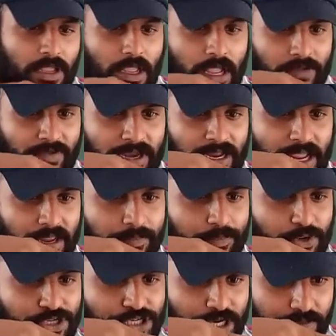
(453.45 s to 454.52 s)
When I
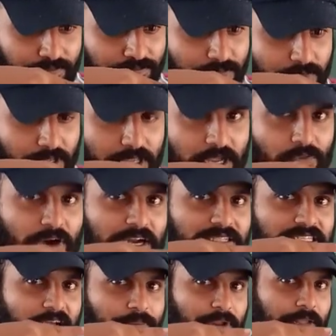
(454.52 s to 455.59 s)
push it, here what is
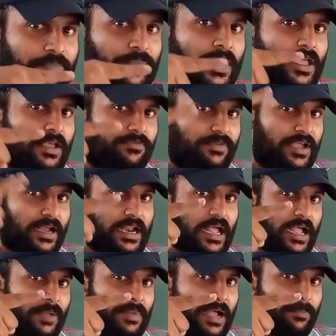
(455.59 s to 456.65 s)
happening? I
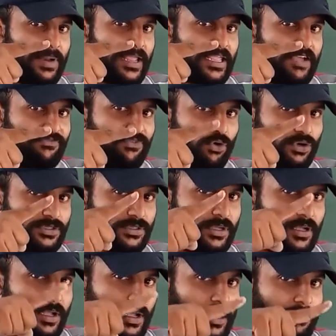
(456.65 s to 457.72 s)
am applying a force
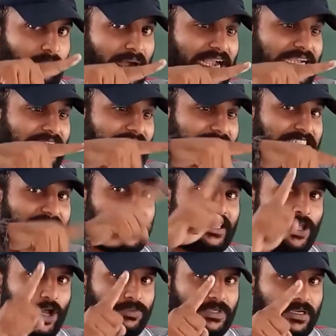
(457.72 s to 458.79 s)
by touching
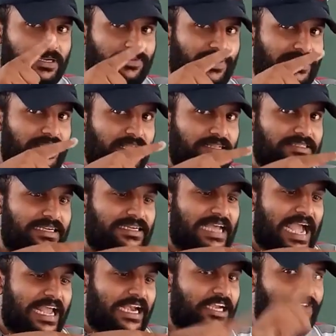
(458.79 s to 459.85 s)
the object. There is a
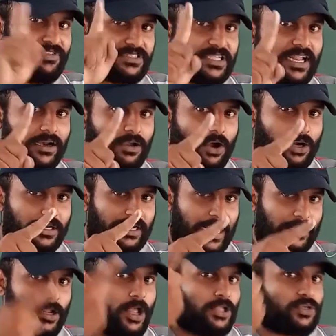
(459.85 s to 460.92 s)
direct physical
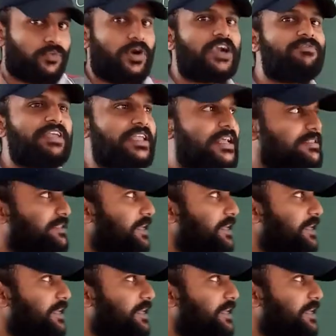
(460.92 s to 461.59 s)
contact. So what we can say